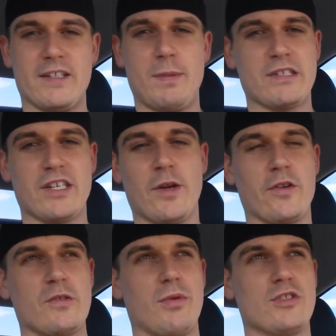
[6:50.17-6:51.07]
especially
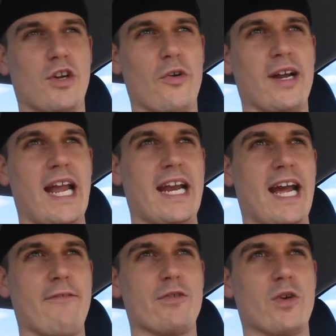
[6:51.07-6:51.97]
noticeable during
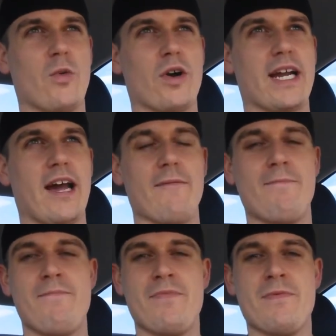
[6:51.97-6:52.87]
and after a workout.